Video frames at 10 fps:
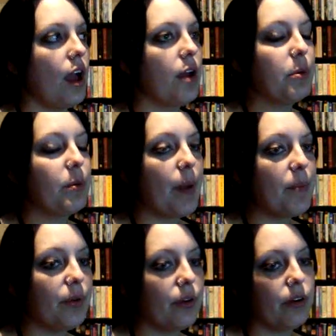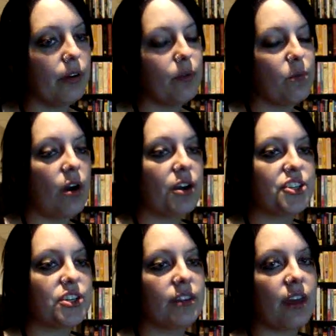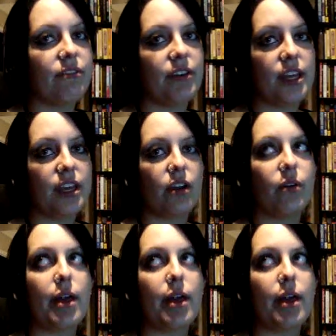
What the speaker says: I remember watching that video